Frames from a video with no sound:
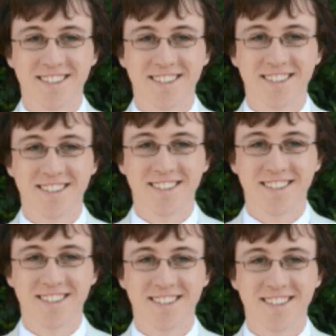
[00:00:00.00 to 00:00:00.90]

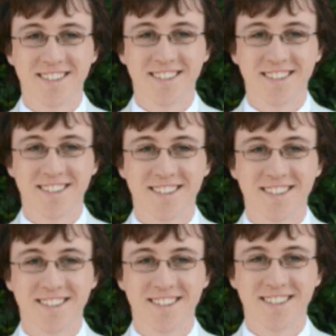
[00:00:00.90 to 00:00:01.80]

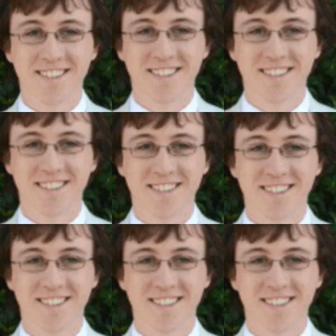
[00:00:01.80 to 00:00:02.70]

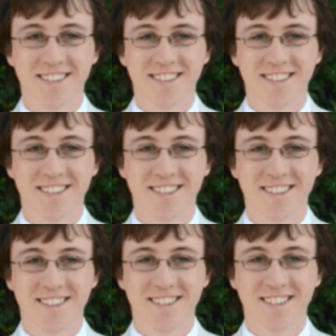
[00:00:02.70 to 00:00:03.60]

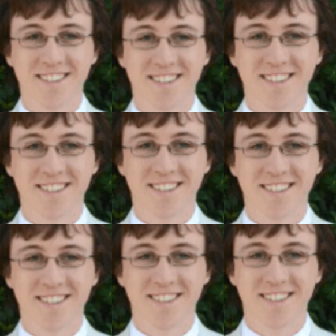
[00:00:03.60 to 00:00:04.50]

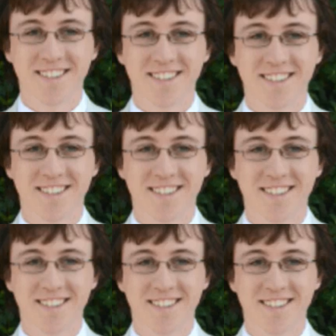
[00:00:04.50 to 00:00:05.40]

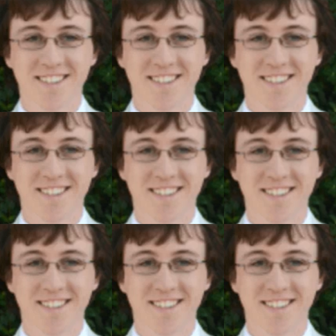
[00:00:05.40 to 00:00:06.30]

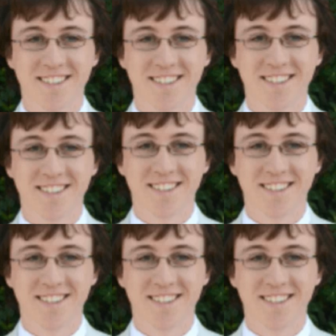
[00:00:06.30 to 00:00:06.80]
No words are spoken by the person on screen.